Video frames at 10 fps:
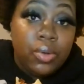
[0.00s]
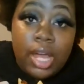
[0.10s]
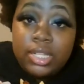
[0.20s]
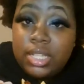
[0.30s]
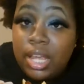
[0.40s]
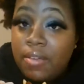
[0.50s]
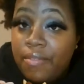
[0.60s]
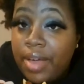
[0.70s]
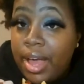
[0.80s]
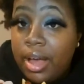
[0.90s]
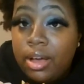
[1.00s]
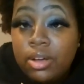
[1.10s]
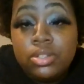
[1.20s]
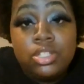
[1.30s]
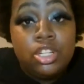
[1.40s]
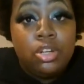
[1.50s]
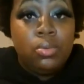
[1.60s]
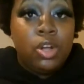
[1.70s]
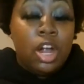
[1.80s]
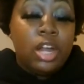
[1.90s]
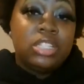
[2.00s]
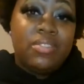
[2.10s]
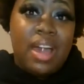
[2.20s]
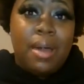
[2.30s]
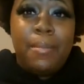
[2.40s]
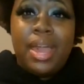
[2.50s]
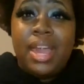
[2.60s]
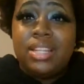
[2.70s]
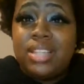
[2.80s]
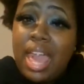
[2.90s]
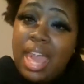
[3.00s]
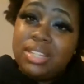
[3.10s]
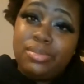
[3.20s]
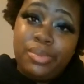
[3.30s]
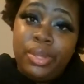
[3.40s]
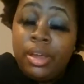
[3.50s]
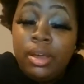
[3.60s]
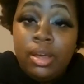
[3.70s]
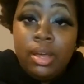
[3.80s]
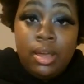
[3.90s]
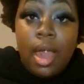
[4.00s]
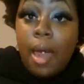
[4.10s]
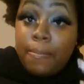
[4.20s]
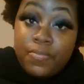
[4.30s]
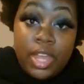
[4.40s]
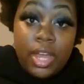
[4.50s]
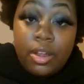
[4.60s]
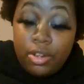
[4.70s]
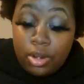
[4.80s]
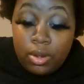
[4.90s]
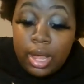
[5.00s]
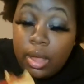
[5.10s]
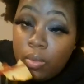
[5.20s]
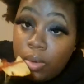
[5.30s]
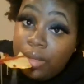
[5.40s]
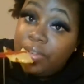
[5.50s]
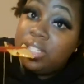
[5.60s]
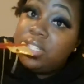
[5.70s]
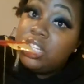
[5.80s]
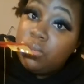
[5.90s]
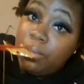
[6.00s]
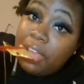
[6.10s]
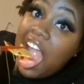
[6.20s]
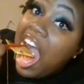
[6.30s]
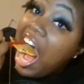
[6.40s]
I said vows. So regardless of how mad this has me, I'm there, you know, like whatever decision we make.